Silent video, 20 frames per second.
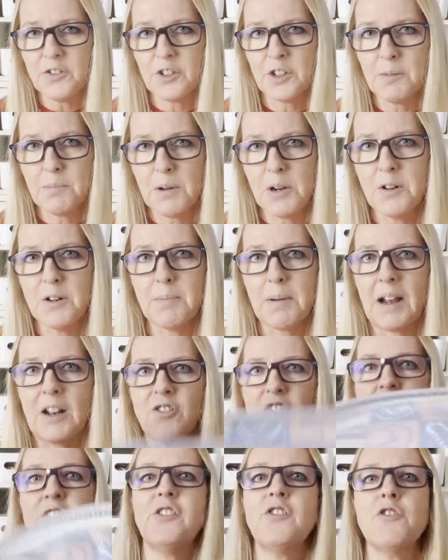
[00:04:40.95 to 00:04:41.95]
to the Moon about,
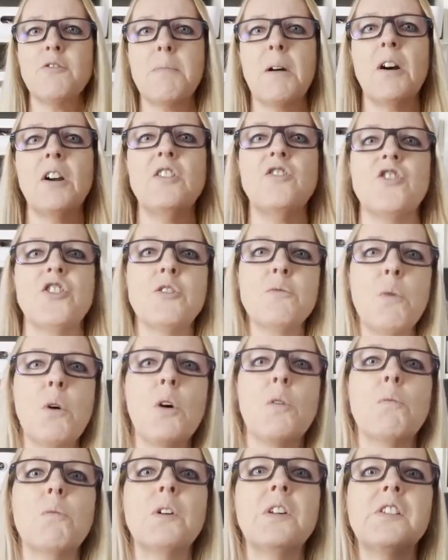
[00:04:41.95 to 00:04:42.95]
just to remind you
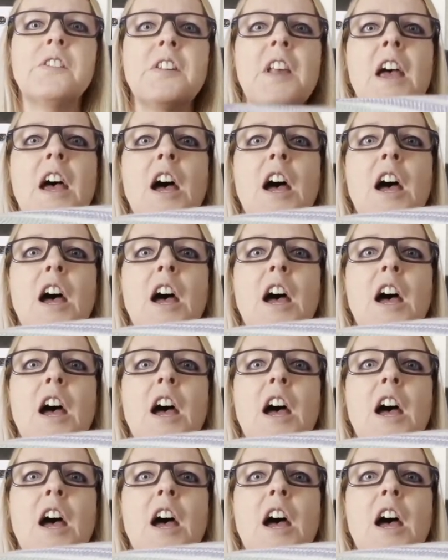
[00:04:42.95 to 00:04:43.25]
what was,